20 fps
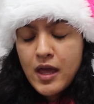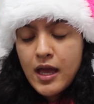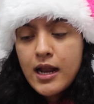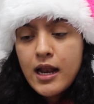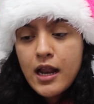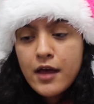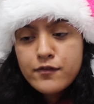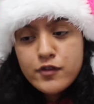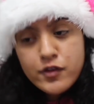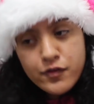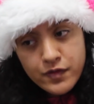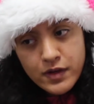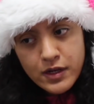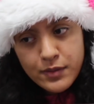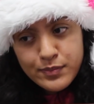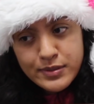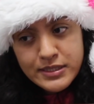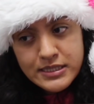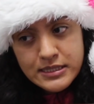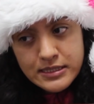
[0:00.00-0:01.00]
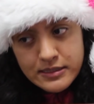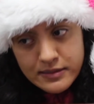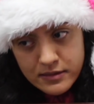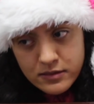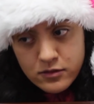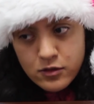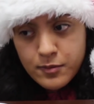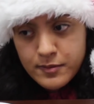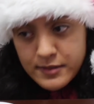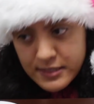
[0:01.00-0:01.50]
I love the Philippines,
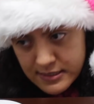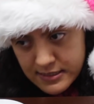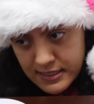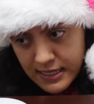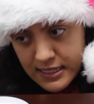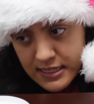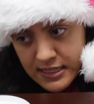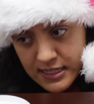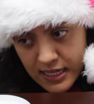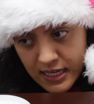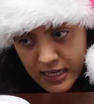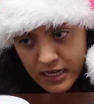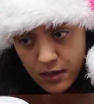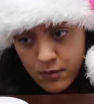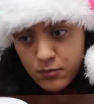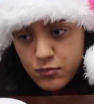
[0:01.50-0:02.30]
so I'm excited.